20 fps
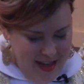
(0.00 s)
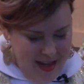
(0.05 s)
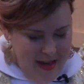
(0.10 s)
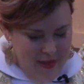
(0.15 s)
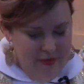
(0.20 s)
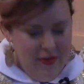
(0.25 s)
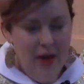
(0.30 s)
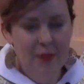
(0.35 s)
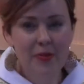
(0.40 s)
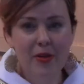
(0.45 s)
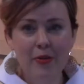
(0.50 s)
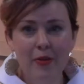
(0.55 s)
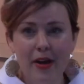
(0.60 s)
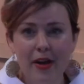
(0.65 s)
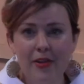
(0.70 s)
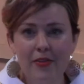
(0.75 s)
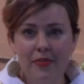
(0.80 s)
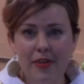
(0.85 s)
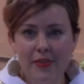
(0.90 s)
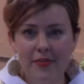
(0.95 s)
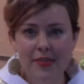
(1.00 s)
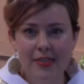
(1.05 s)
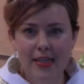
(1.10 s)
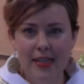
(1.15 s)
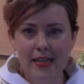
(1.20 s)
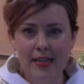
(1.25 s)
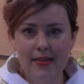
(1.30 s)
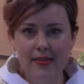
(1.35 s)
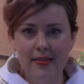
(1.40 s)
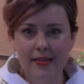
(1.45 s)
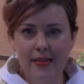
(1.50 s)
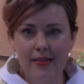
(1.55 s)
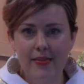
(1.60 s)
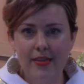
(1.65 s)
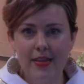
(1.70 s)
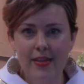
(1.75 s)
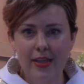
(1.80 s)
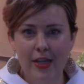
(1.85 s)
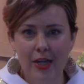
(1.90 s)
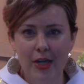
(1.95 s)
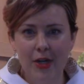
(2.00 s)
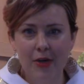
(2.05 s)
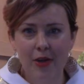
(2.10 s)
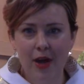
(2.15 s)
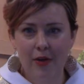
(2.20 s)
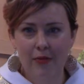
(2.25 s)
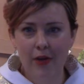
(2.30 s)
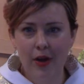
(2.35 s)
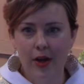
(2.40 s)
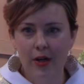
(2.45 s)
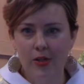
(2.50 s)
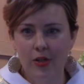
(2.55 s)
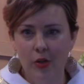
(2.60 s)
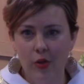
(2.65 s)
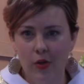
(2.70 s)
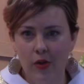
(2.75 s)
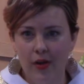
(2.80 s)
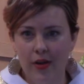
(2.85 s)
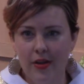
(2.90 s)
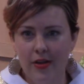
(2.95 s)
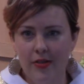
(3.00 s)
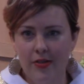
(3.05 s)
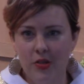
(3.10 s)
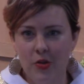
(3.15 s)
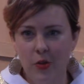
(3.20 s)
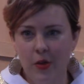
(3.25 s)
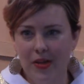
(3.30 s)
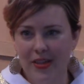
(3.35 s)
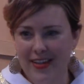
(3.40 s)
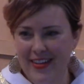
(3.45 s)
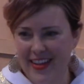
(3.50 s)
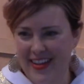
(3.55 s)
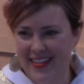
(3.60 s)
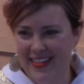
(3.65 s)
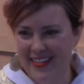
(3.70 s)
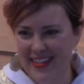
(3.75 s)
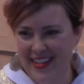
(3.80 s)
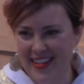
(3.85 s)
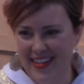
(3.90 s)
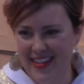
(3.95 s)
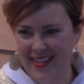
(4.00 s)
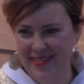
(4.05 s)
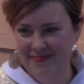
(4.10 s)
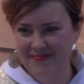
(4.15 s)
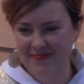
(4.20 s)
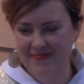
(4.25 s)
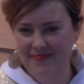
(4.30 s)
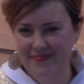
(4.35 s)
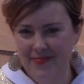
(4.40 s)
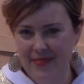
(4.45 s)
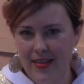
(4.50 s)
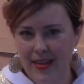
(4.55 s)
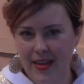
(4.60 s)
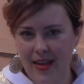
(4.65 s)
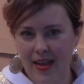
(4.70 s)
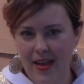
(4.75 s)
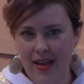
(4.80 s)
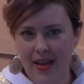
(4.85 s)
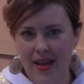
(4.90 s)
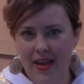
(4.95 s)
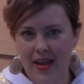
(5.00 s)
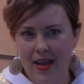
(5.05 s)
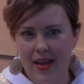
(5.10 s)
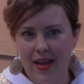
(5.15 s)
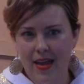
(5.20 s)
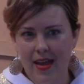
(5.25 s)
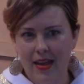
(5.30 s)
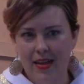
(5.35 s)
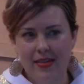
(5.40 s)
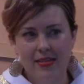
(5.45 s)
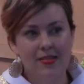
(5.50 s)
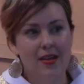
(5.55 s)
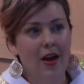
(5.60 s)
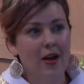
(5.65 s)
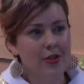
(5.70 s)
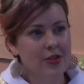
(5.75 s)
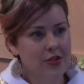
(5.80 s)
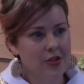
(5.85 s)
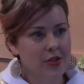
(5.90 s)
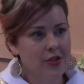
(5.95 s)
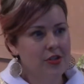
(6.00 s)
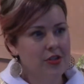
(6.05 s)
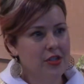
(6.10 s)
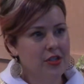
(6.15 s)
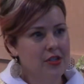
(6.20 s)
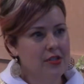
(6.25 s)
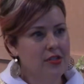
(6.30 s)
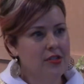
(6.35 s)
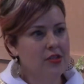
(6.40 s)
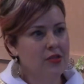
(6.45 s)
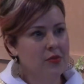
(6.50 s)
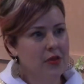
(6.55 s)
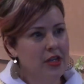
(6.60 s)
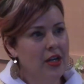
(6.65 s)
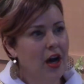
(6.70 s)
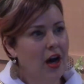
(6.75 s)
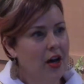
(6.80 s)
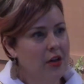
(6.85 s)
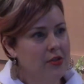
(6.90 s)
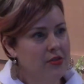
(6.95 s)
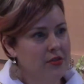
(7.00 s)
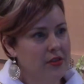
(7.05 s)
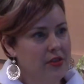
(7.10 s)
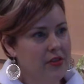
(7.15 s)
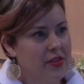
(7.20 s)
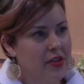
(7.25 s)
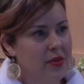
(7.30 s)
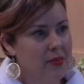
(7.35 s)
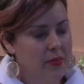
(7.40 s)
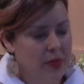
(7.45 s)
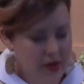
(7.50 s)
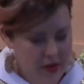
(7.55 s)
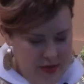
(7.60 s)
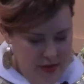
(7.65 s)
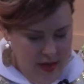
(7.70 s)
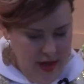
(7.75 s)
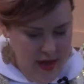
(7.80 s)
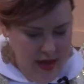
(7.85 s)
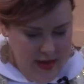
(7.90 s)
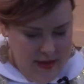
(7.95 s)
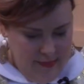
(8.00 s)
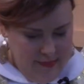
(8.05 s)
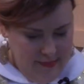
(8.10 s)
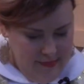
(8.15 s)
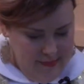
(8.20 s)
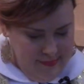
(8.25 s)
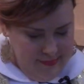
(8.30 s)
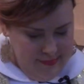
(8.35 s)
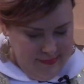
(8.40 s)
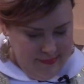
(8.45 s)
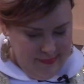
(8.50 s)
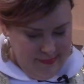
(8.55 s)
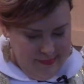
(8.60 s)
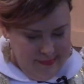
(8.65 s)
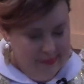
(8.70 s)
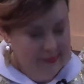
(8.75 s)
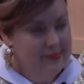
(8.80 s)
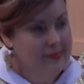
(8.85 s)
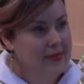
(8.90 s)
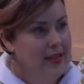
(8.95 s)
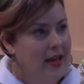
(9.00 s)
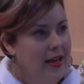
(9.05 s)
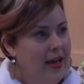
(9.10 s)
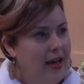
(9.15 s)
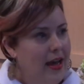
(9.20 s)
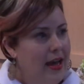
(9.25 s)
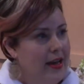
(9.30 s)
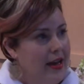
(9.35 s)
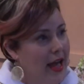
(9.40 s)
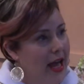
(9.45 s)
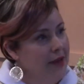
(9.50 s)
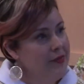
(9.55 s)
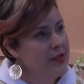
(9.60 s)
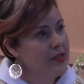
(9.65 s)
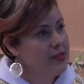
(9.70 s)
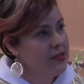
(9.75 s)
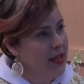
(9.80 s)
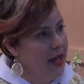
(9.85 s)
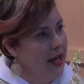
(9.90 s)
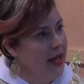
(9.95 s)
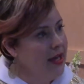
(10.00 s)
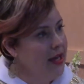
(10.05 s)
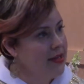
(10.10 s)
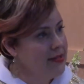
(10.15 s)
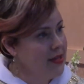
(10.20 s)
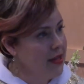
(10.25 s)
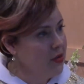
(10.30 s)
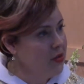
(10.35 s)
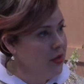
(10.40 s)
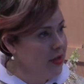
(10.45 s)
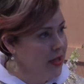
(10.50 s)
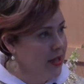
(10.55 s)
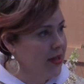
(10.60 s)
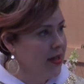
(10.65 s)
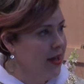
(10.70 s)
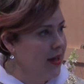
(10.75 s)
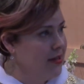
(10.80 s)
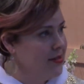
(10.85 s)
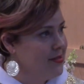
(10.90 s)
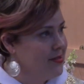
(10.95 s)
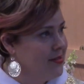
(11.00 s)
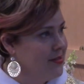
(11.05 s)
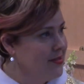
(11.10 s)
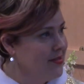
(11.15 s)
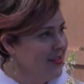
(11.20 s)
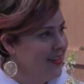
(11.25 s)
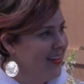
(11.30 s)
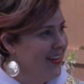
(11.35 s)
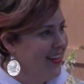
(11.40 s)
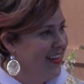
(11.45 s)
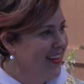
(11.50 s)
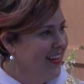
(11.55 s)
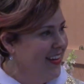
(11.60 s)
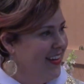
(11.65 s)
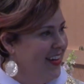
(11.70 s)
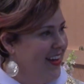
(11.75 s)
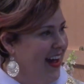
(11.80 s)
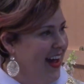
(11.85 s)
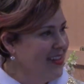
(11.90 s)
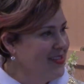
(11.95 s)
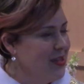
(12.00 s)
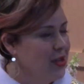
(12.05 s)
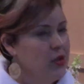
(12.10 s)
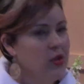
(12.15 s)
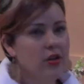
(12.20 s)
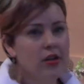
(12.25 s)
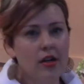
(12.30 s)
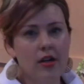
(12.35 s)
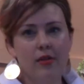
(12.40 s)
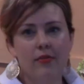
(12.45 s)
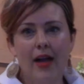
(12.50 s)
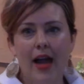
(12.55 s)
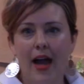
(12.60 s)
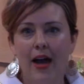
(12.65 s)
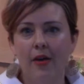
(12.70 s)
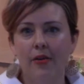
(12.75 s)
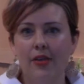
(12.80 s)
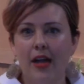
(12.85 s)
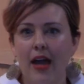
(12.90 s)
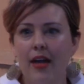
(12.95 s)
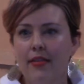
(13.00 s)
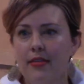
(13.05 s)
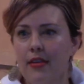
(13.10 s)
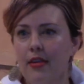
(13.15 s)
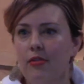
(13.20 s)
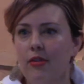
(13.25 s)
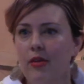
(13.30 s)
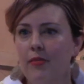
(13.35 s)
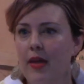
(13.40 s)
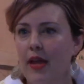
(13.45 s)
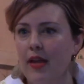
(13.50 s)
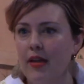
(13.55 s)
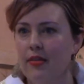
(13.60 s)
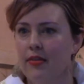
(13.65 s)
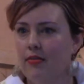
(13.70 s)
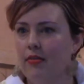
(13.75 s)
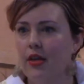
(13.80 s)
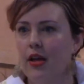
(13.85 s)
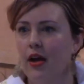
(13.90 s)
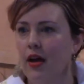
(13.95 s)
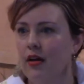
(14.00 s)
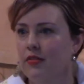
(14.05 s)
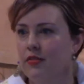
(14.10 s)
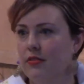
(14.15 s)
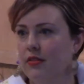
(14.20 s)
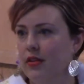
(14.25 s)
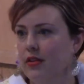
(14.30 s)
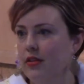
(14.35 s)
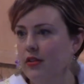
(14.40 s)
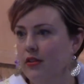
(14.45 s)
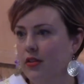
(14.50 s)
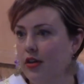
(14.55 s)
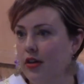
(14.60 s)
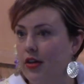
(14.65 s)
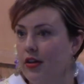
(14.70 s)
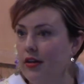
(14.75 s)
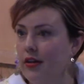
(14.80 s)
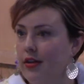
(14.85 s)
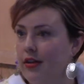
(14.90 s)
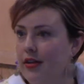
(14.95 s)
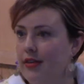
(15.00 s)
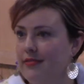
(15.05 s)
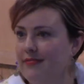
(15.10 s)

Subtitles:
February 15th, in the year of our Lord, 2019, is our church's 300th birthday. And I have to say, as I look at us, as I look around, I think we make 300 look good.